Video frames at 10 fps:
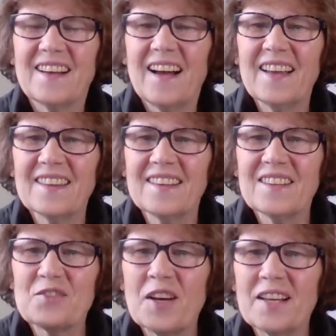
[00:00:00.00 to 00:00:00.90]

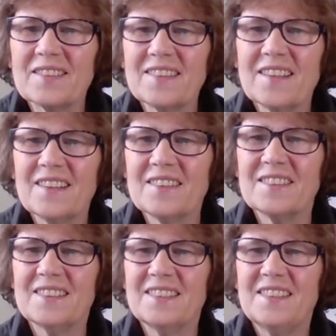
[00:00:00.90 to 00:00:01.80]
Linda
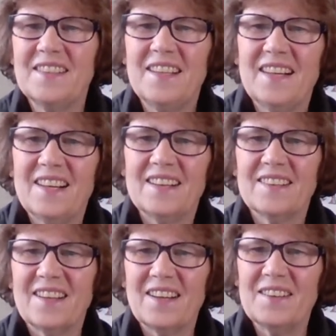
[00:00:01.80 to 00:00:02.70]
Fazio.
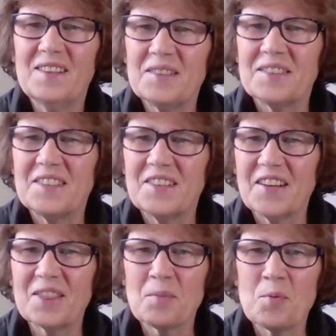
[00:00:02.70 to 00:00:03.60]
Oh, you're
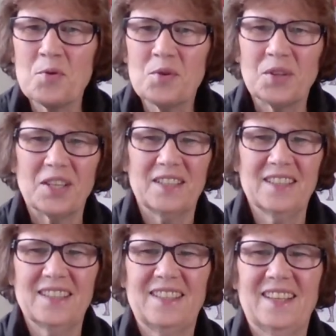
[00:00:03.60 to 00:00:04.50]
at the pool,
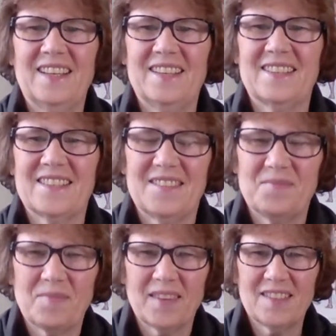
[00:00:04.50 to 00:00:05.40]
huh? Nice.
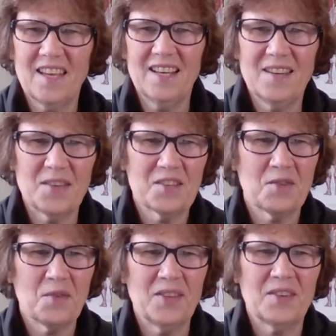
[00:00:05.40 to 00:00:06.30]
Sandy, what's the
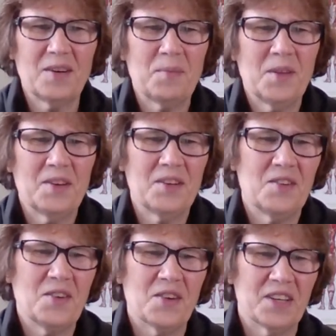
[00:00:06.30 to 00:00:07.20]
weather up there in New
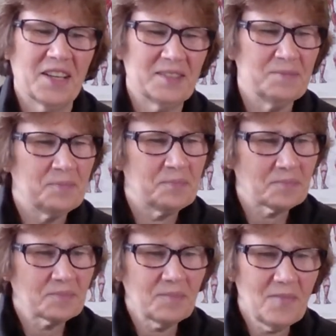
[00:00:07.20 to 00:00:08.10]
York?
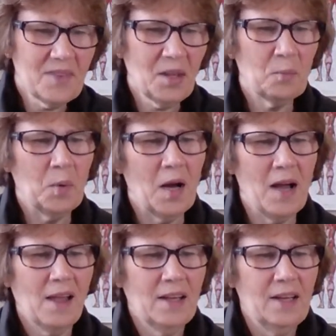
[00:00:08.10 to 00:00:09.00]

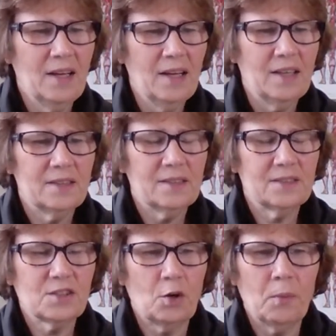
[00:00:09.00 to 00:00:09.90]
But
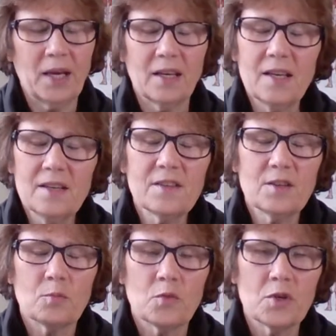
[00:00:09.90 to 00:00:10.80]
so
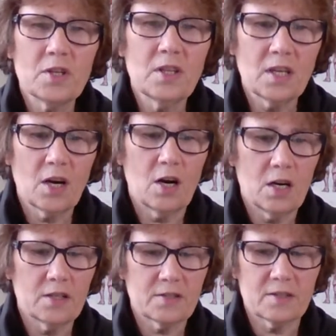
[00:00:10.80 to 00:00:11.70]
magnesium really
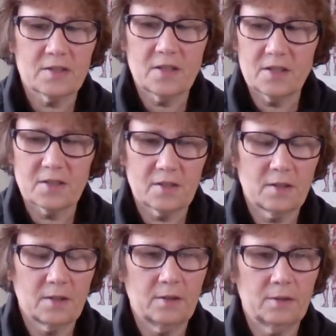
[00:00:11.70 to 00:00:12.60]
causes this
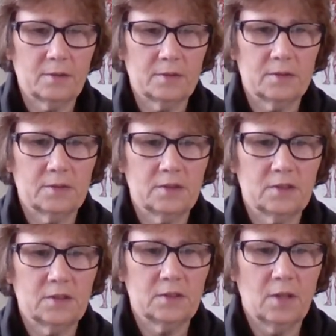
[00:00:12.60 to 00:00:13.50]

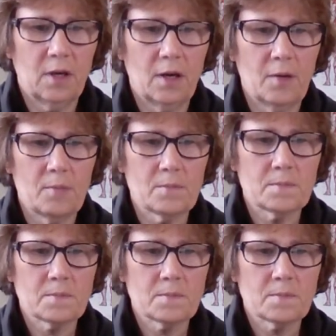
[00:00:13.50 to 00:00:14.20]
the